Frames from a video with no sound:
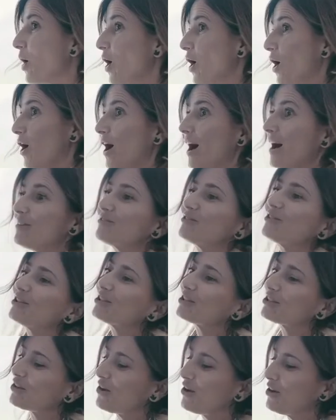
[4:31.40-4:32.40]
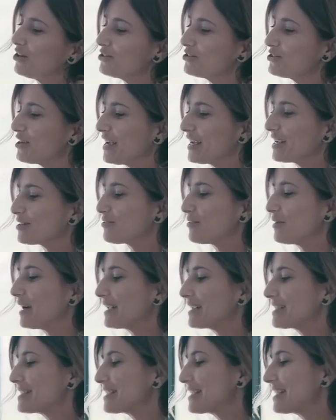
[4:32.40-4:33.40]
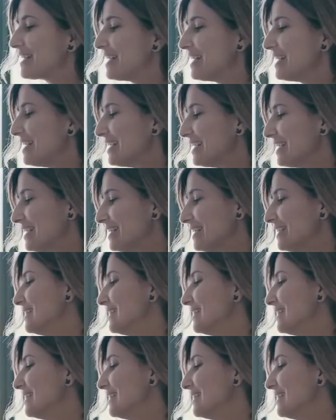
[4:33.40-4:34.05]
for functional and industry specialization.